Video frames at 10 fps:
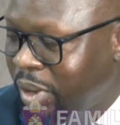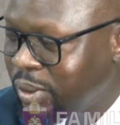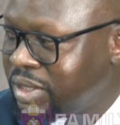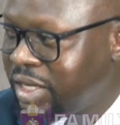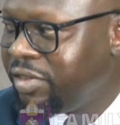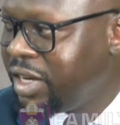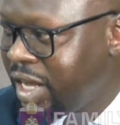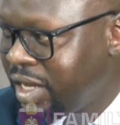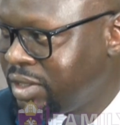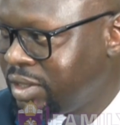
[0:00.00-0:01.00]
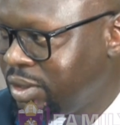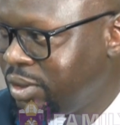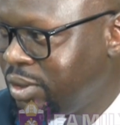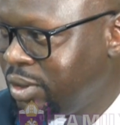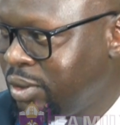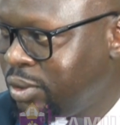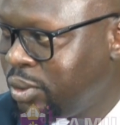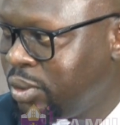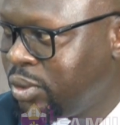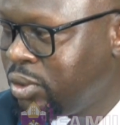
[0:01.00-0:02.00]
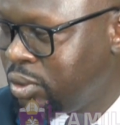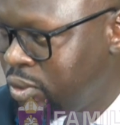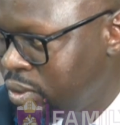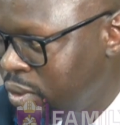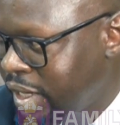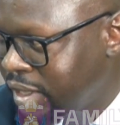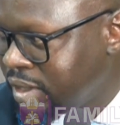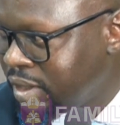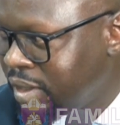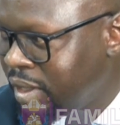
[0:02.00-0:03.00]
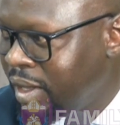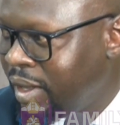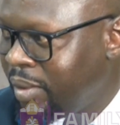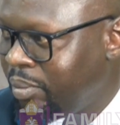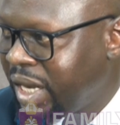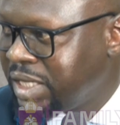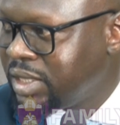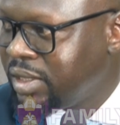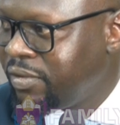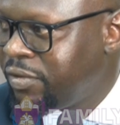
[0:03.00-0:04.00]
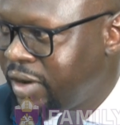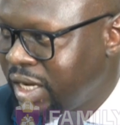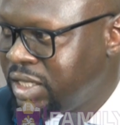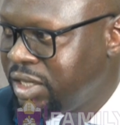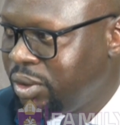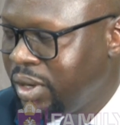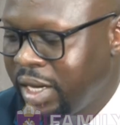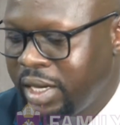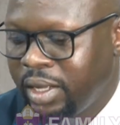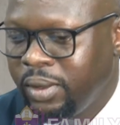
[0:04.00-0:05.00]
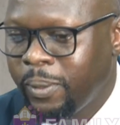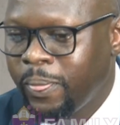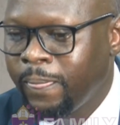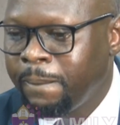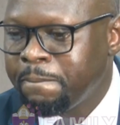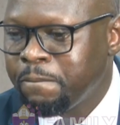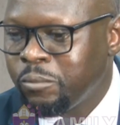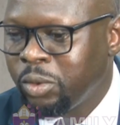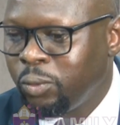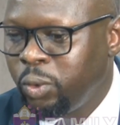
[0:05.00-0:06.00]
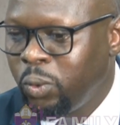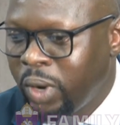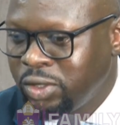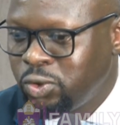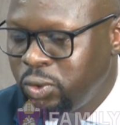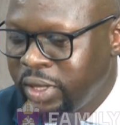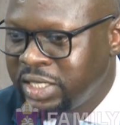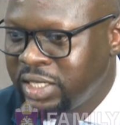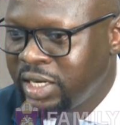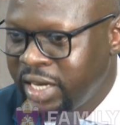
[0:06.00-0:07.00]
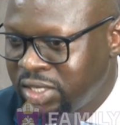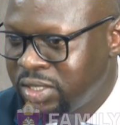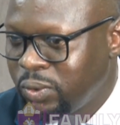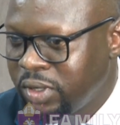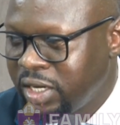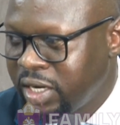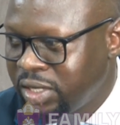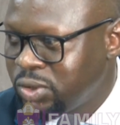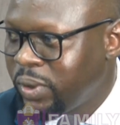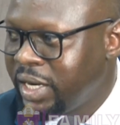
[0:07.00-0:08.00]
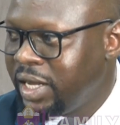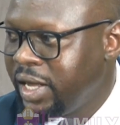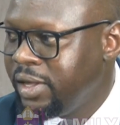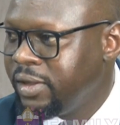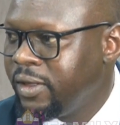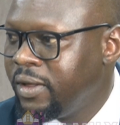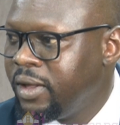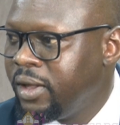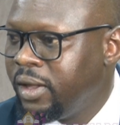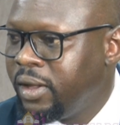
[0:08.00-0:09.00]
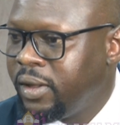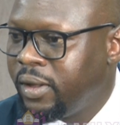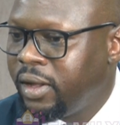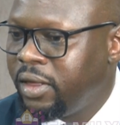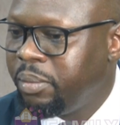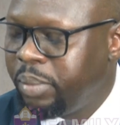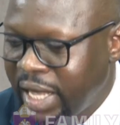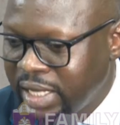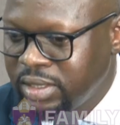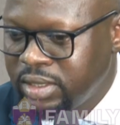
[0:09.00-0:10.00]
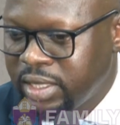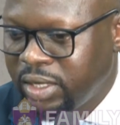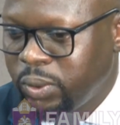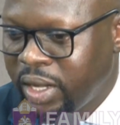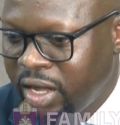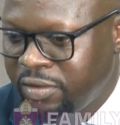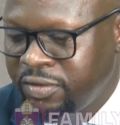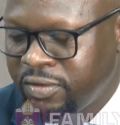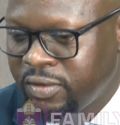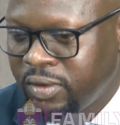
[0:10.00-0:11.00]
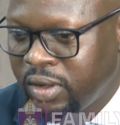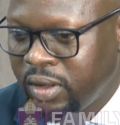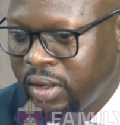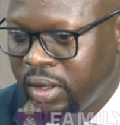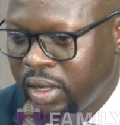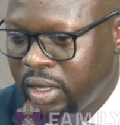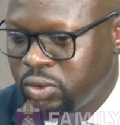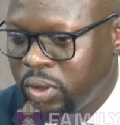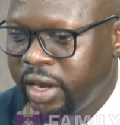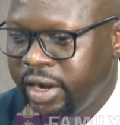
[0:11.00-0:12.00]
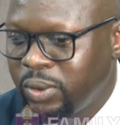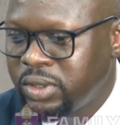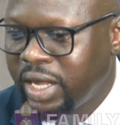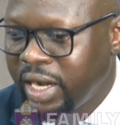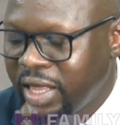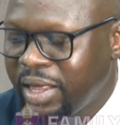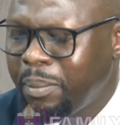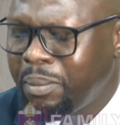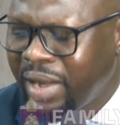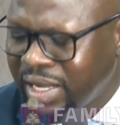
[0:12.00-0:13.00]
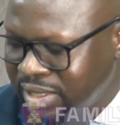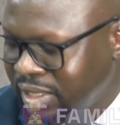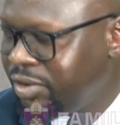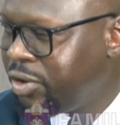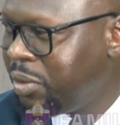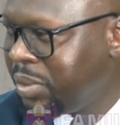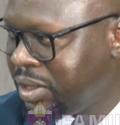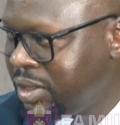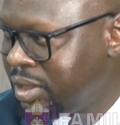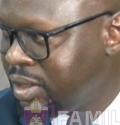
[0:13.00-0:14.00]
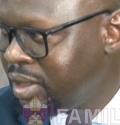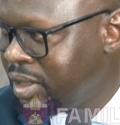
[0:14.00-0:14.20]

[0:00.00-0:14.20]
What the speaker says: about 7 years to do that. But for us in Uganda, we want to do that in the next 1 year. Mm. The plans that we have are to carry out another mass enrollment,